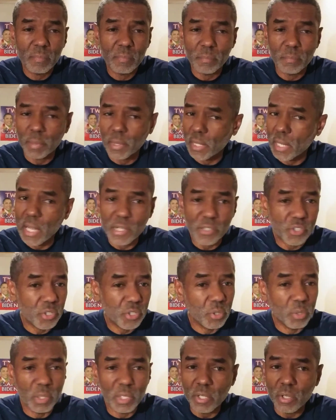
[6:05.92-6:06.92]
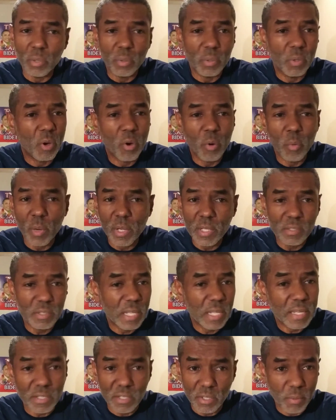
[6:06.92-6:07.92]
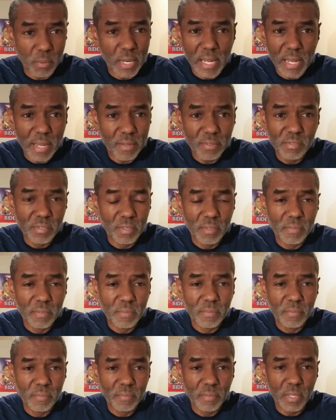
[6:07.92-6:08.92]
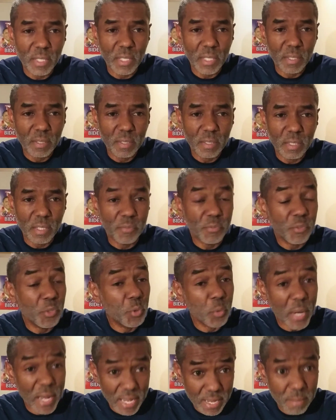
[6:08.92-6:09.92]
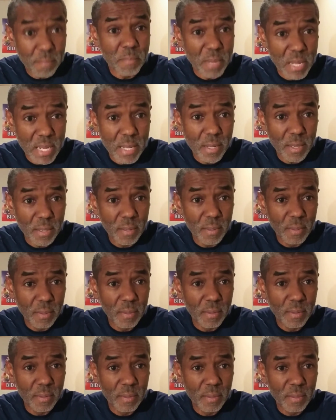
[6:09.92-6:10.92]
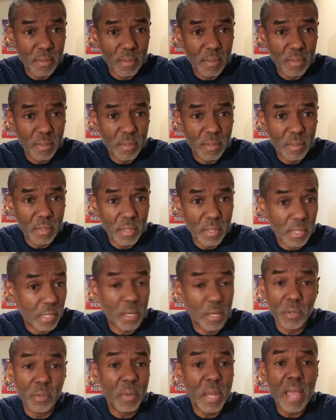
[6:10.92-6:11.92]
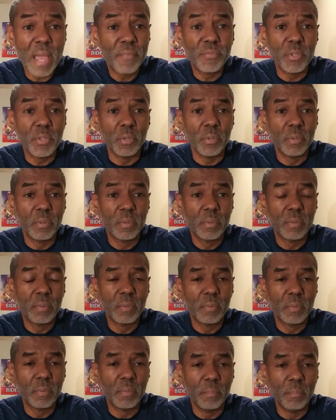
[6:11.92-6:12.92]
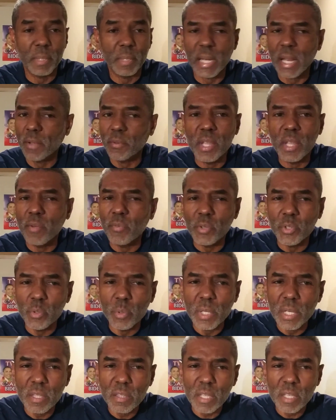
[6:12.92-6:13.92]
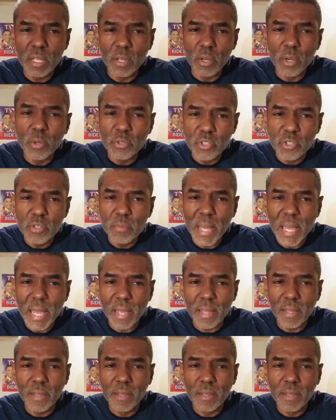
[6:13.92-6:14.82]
but I surely don't always like your ass if you hate me. And I don't have to, but I'll never do anything to hurt you back,